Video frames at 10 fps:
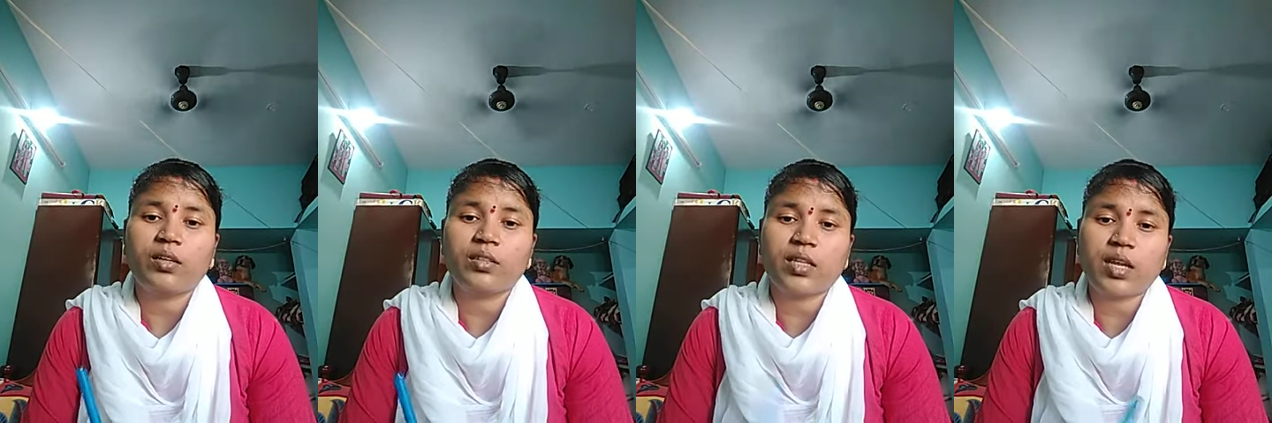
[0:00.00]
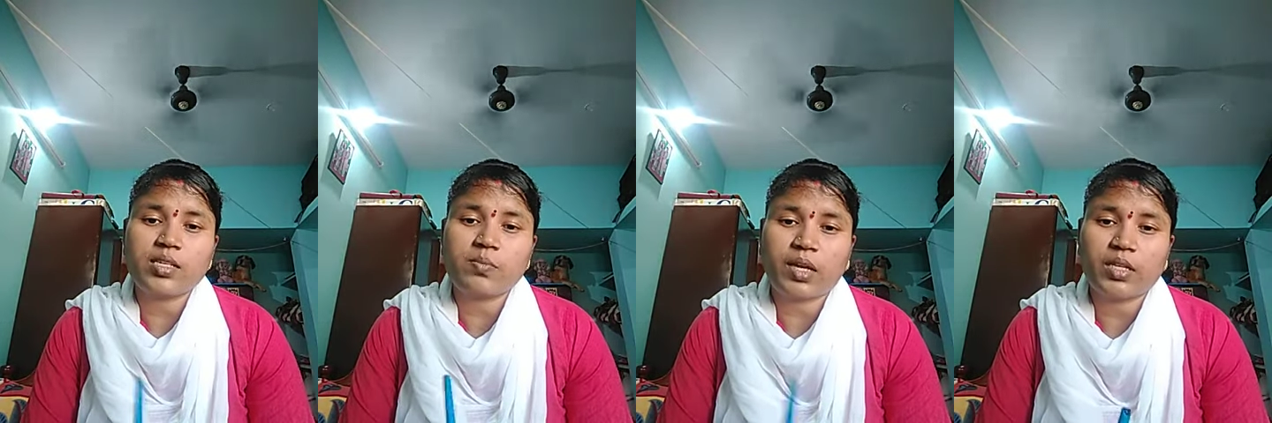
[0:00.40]
So the
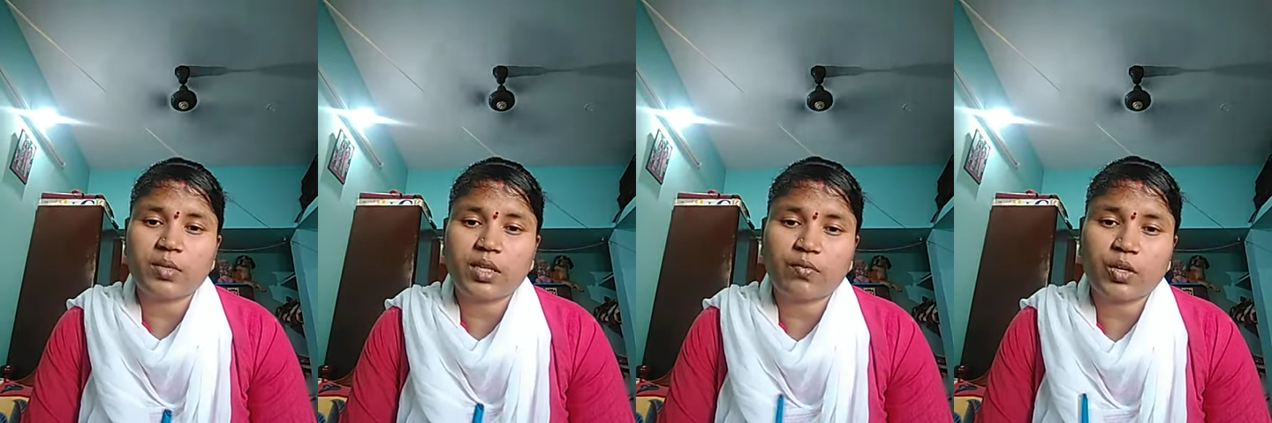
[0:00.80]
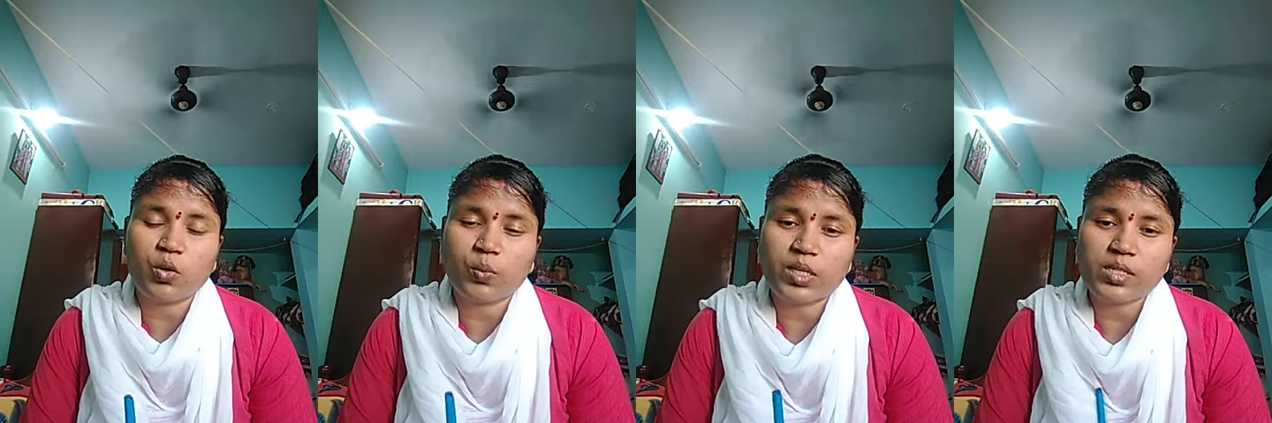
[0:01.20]
next management that we
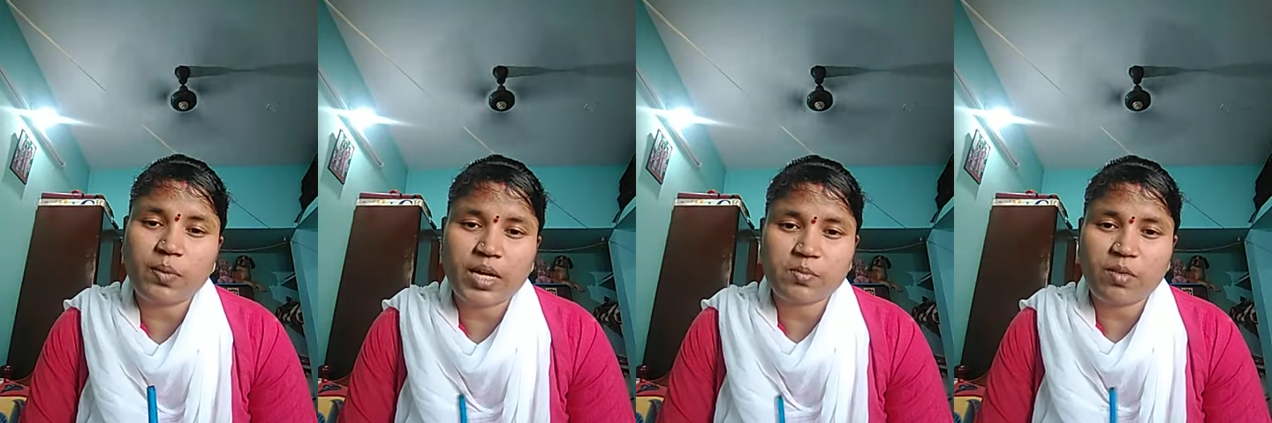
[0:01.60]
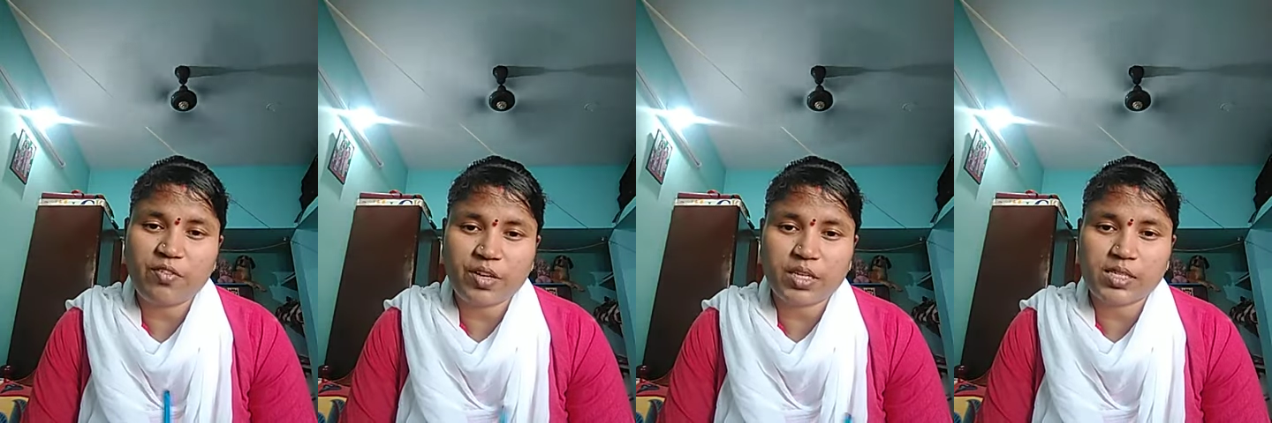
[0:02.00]
go with is
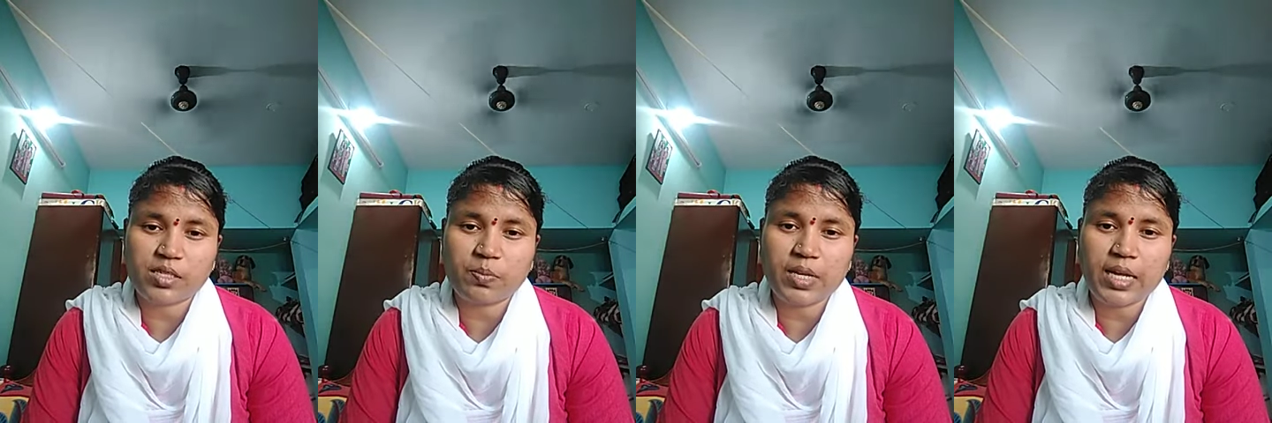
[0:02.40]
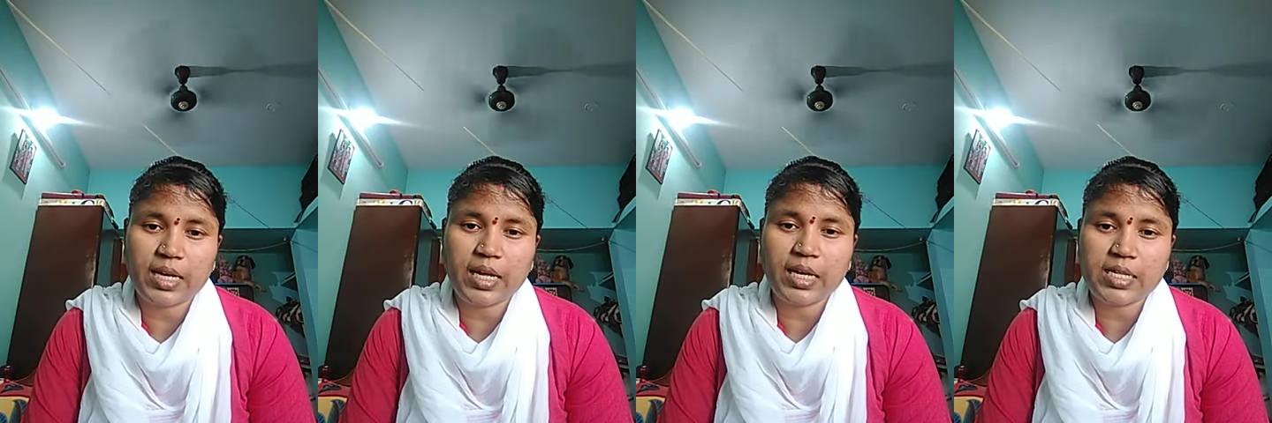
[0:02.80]
plasmapheresis,
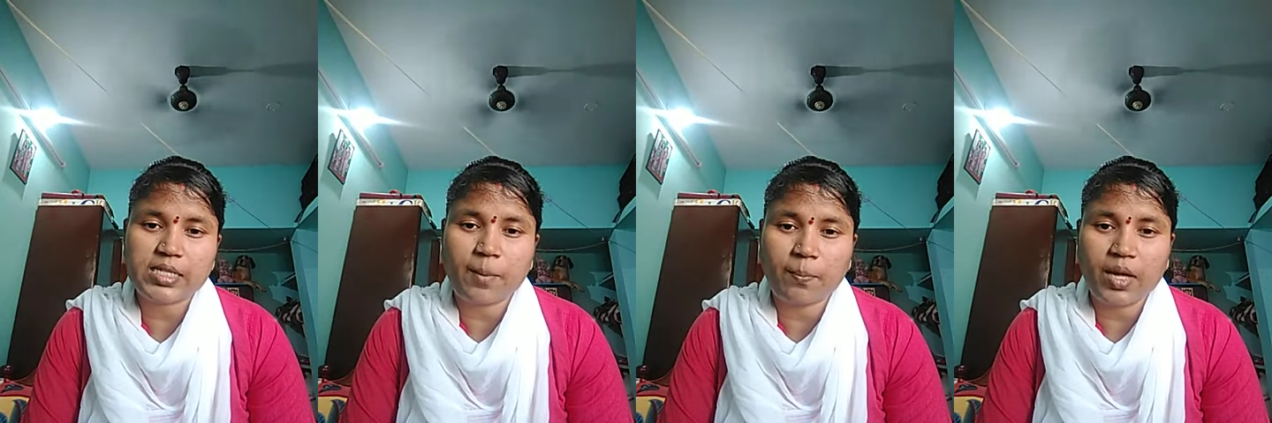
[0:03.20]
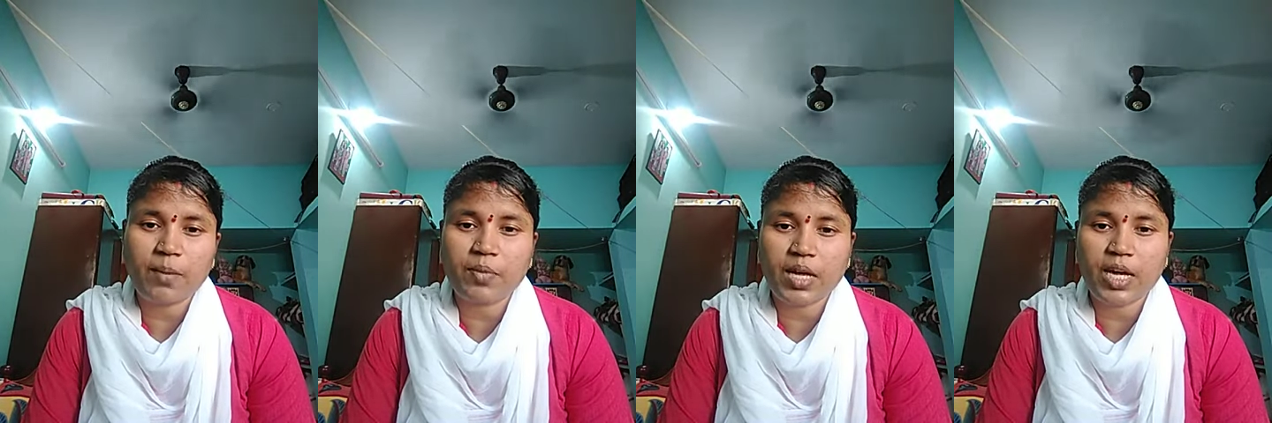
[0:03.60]

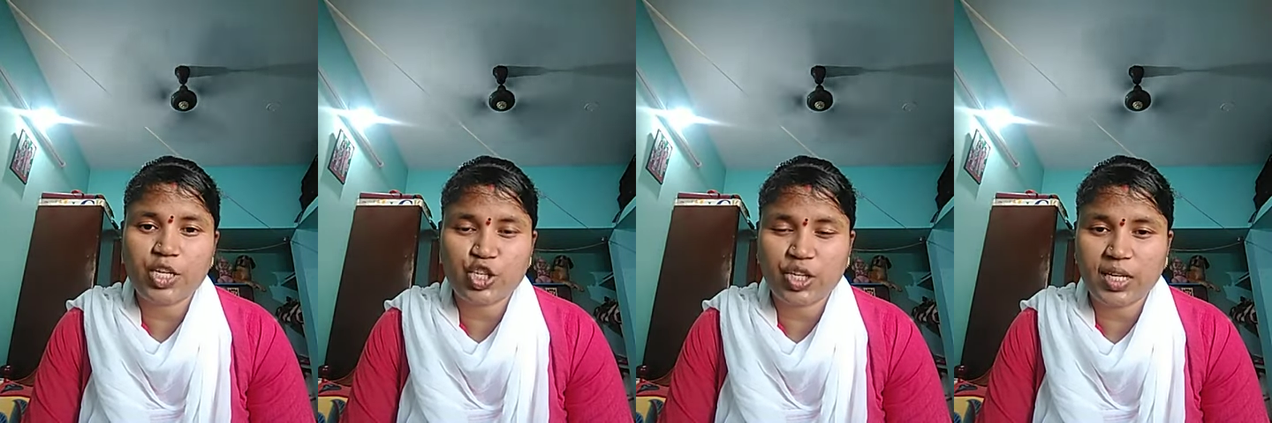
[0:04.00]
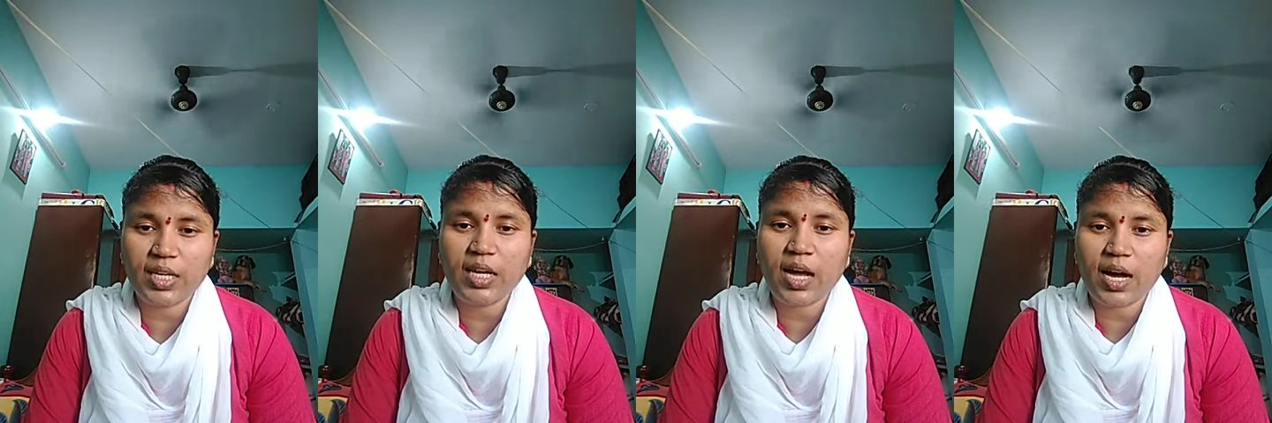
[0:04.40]

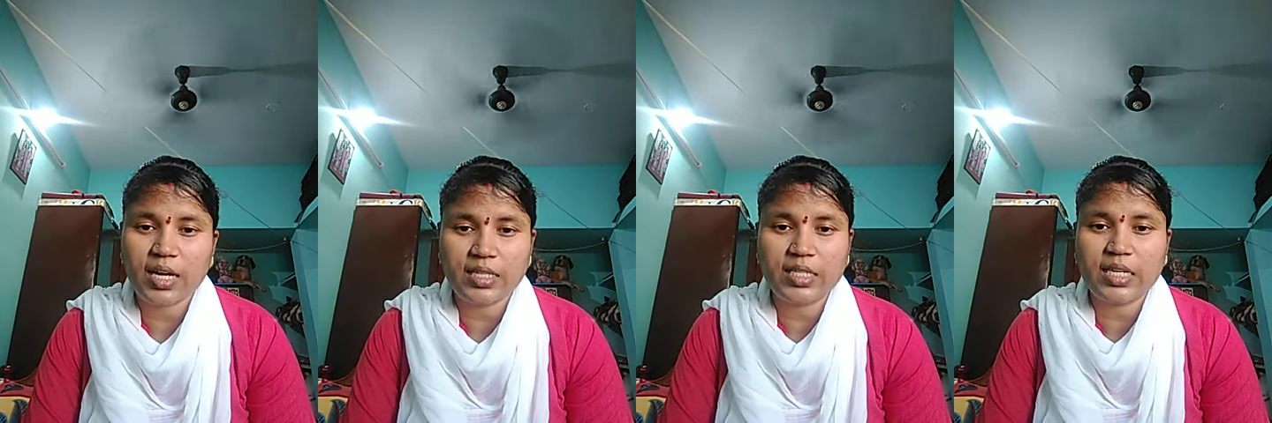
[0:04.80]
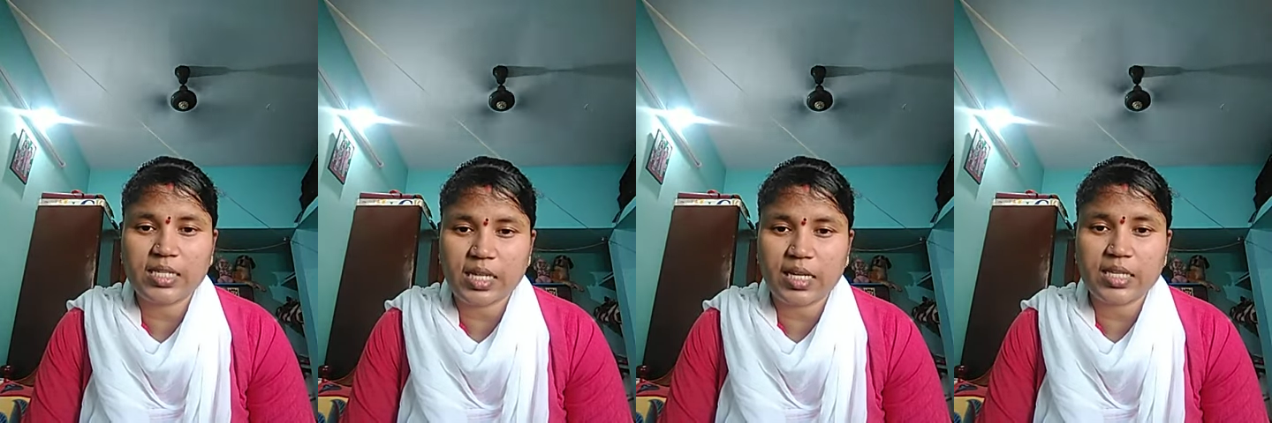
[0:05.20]

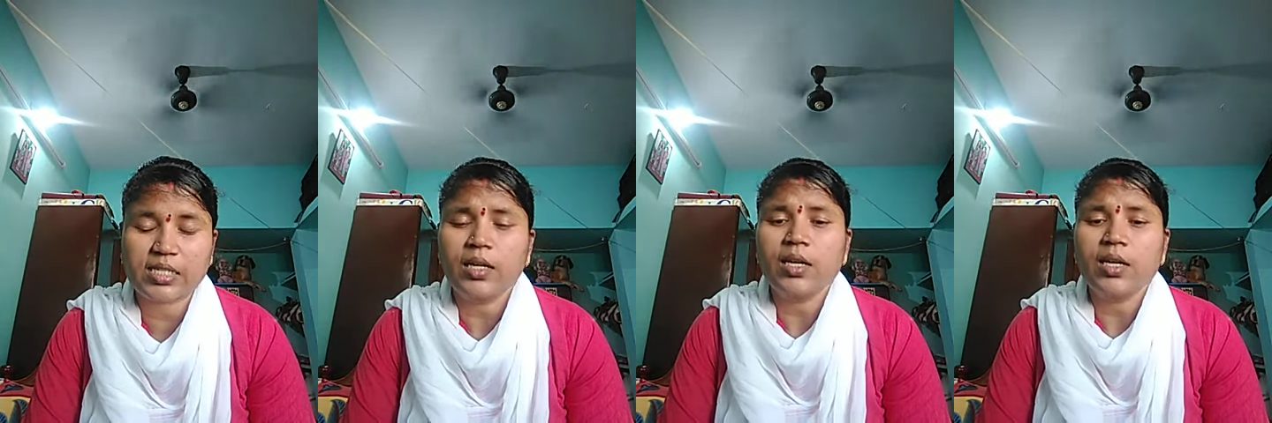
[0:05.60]
Plasmapheresis.